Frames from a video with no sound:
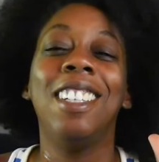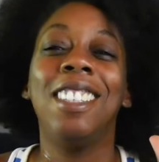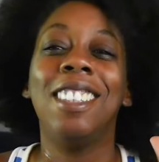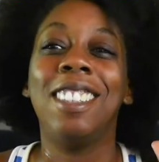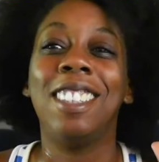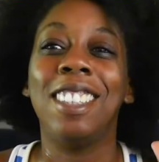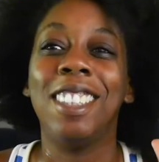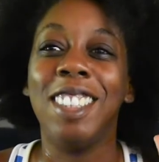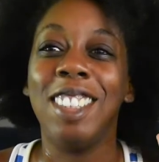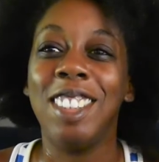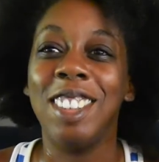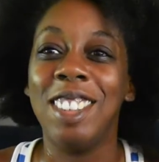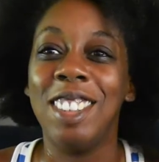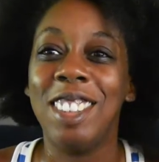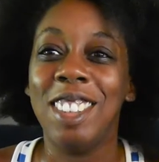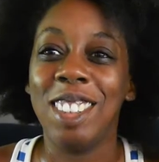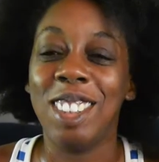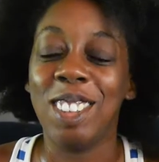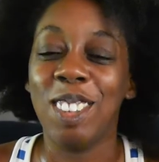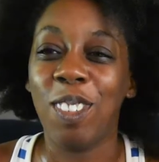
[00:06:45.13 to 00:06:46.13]
To
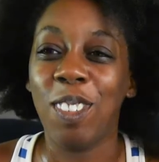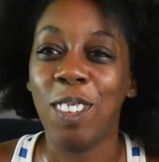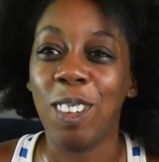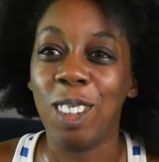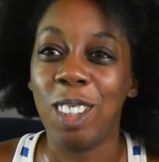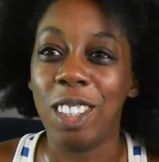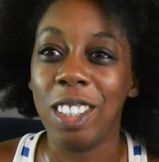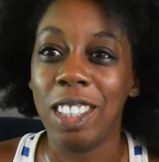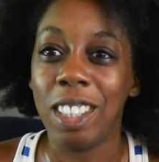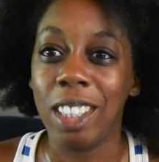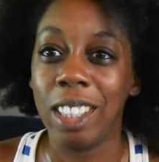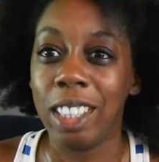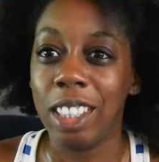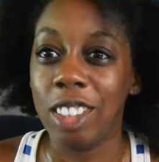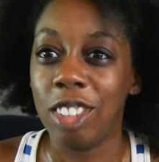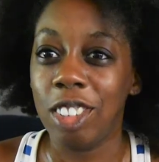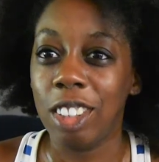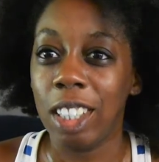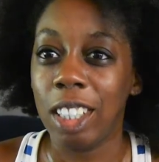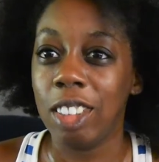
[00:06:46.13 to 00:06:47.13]
use for the
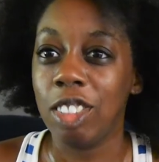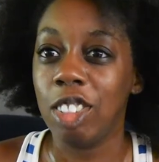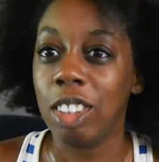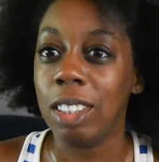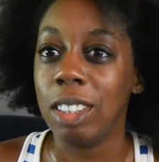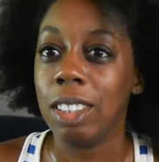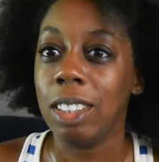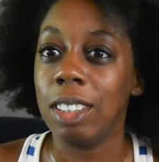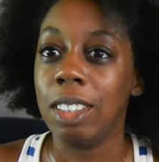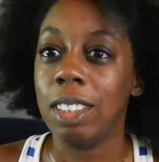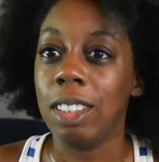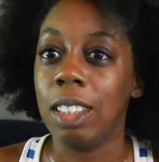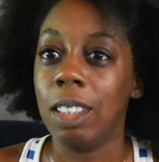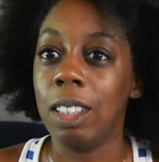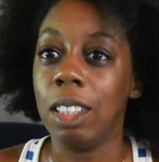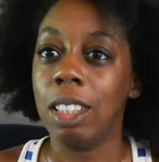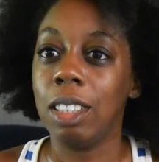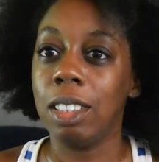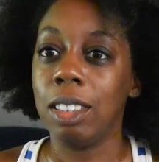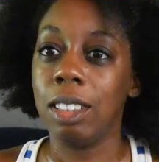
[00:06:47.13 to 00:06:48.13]
length check just to see,
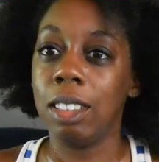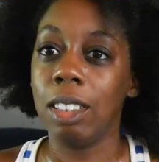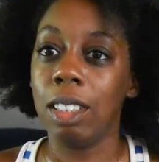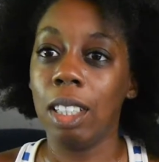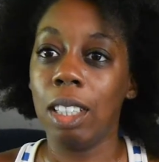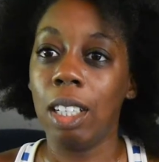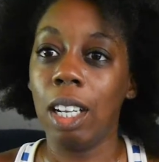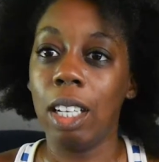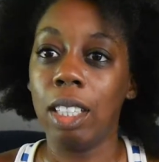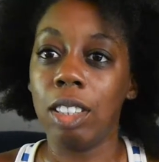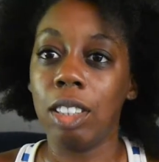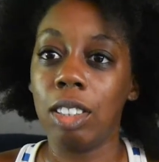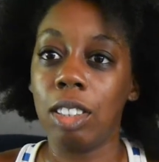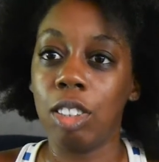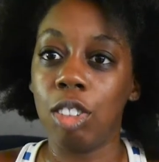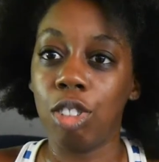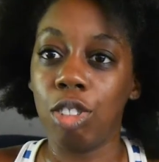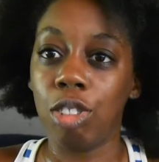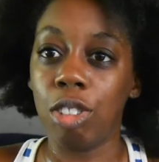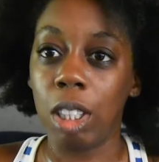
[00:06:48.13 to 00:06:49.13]
because it has the
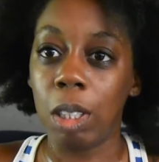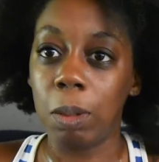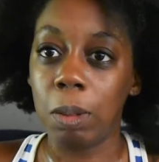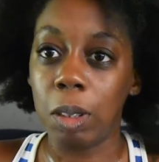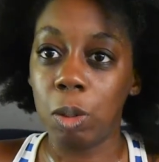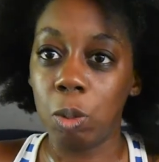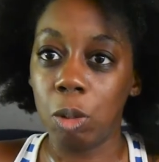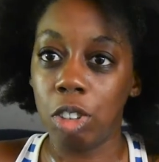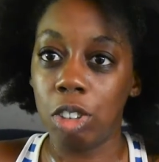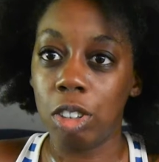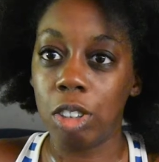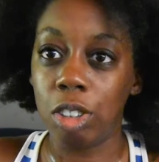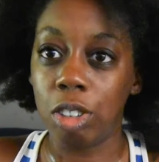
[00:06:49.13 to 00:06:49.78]
stripes, which is